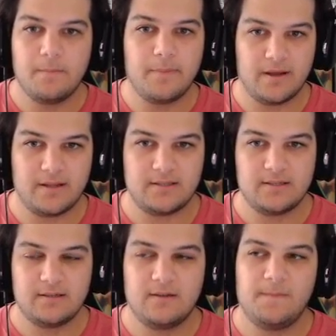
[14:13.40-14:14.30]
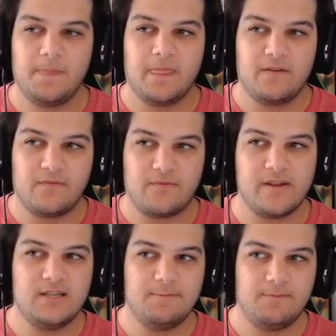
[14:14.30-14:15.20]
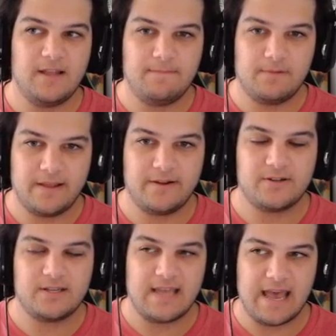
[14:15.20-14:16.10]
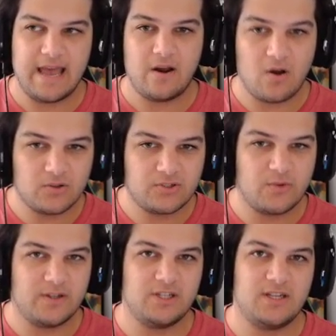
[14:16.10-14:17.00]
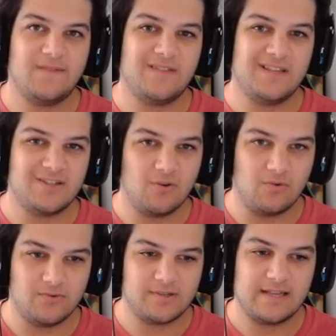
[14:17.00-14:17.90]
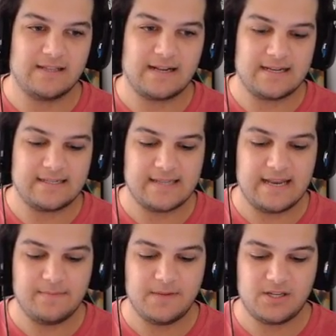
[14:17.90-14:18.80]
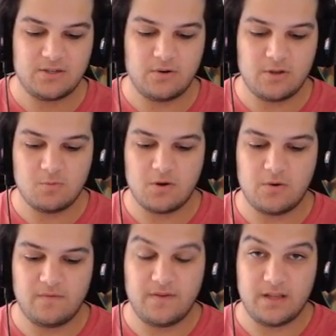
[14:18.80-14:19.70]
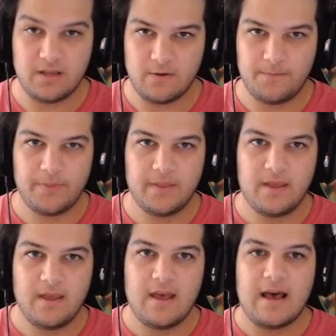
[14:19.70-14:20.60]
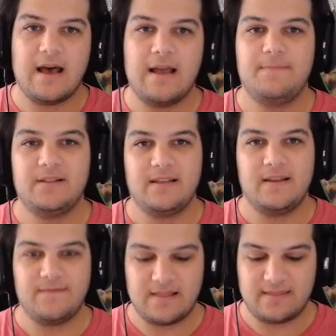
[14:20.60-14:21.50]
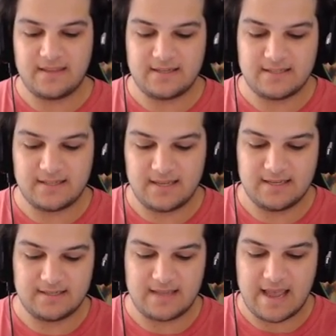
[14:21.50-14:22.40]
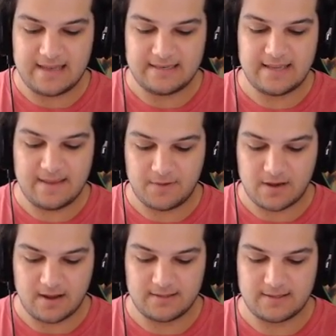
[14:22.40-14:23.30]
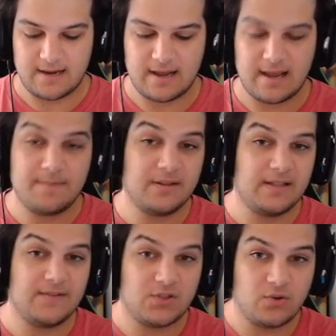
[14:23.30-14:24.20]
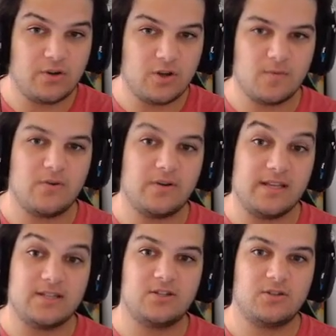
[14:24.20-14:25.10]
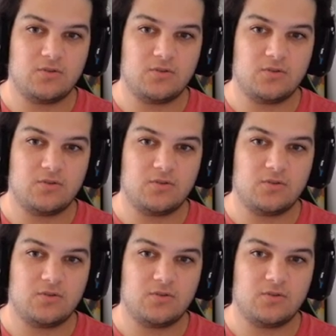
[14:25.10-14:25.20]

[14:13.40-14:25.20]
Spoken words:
But free-to-play players can also achieve these goals. And like I said in my studio mode video, I believe that this is endgame content. I believe studio mode is